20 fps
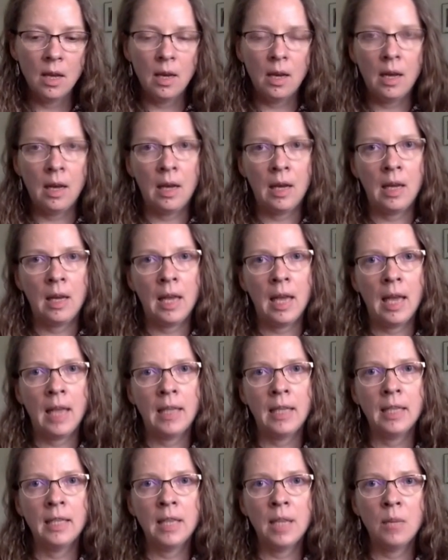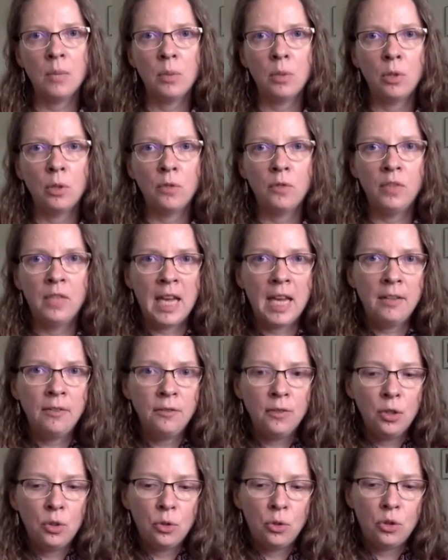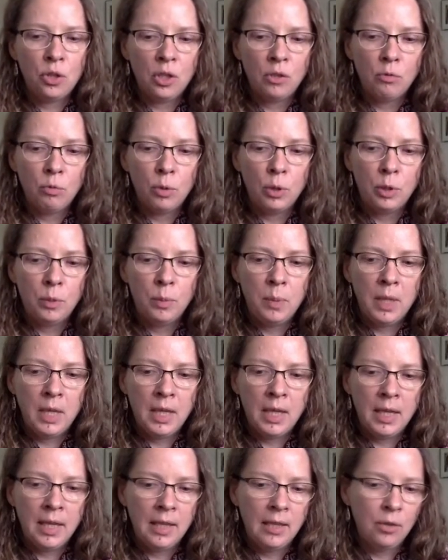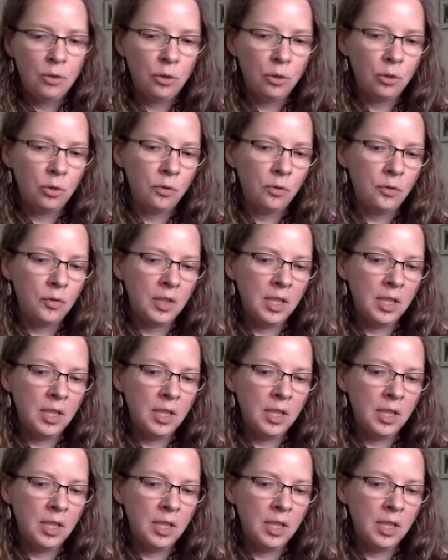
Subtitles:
An example of diffusion would be sort of